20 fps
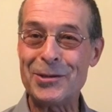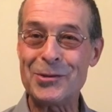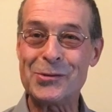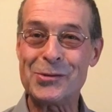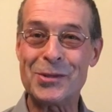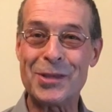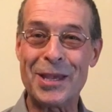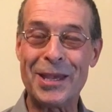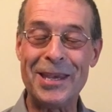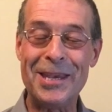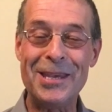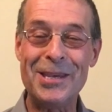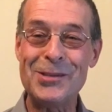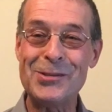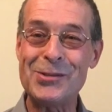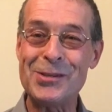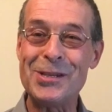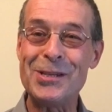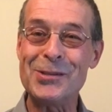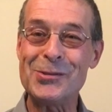it's the
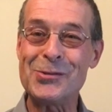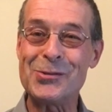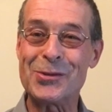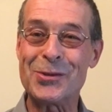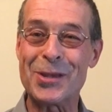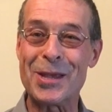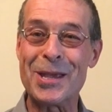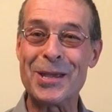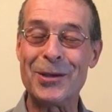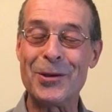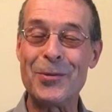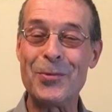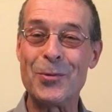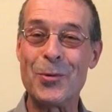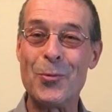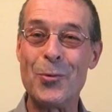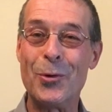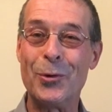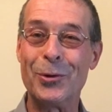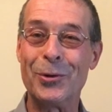easiest thing in the
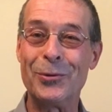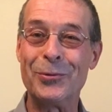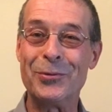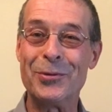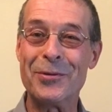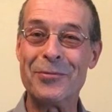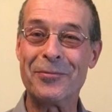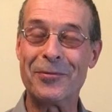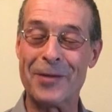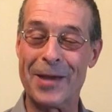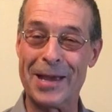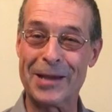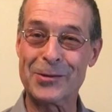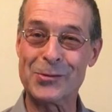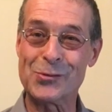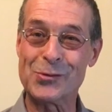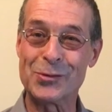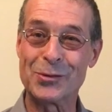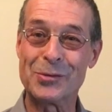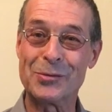world to
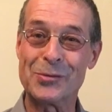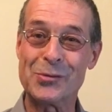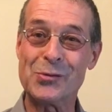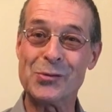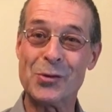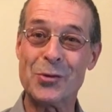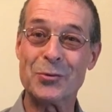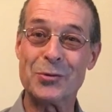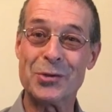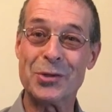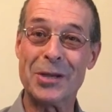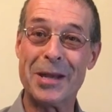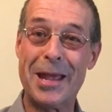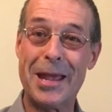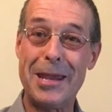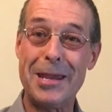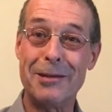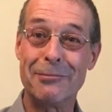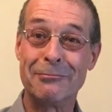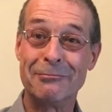fix. So
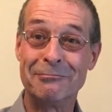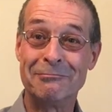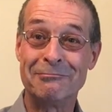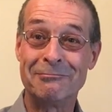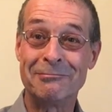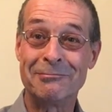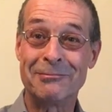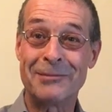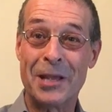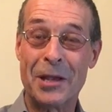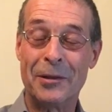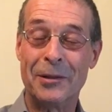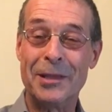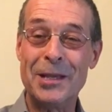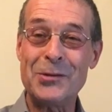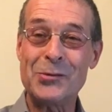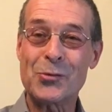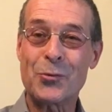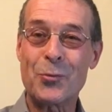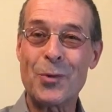today,
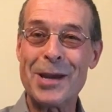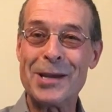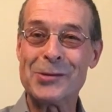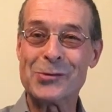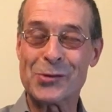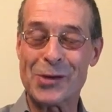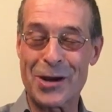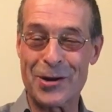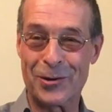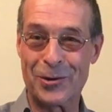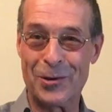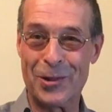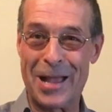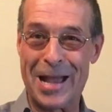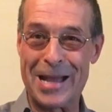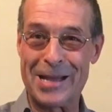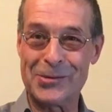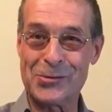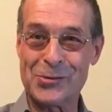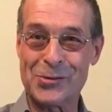let's raise our
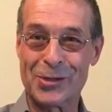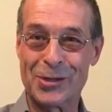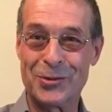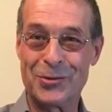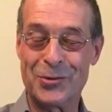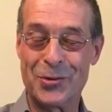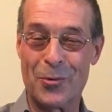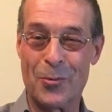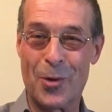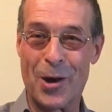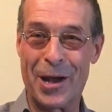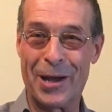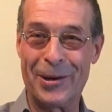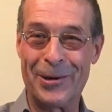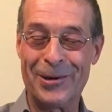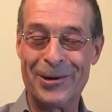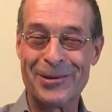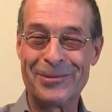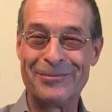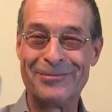glass to
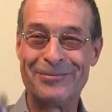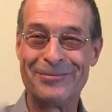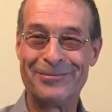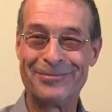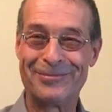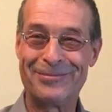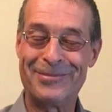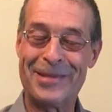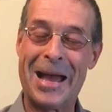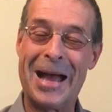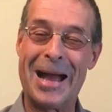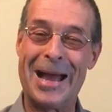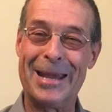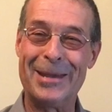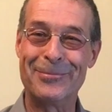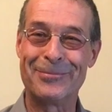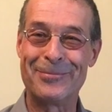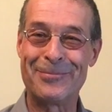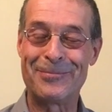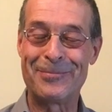water. Hi,
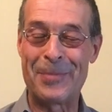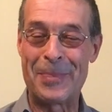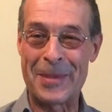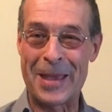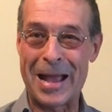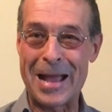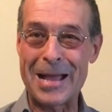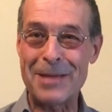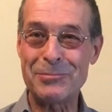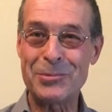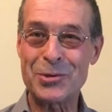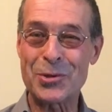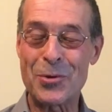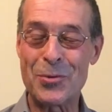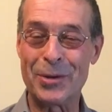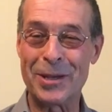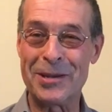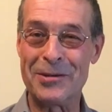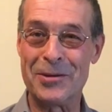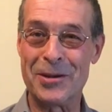I'm
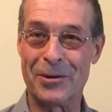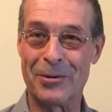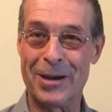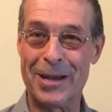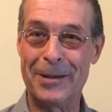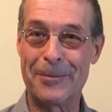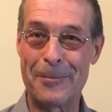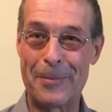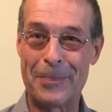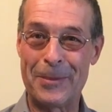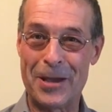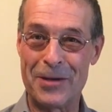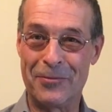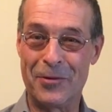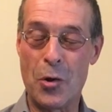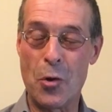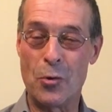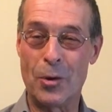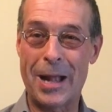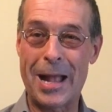Tony Deering
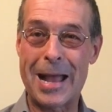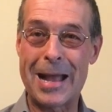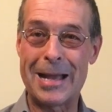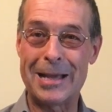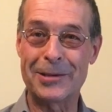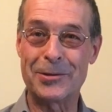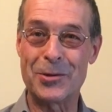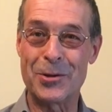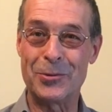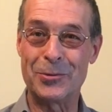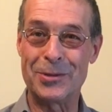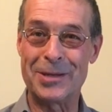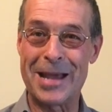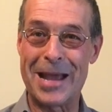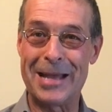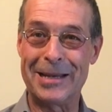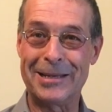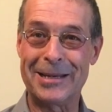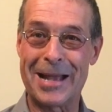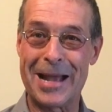of
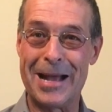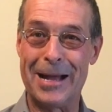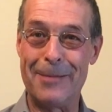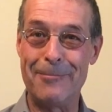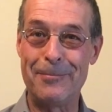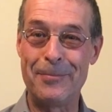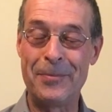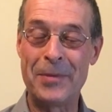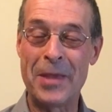gocogno.com,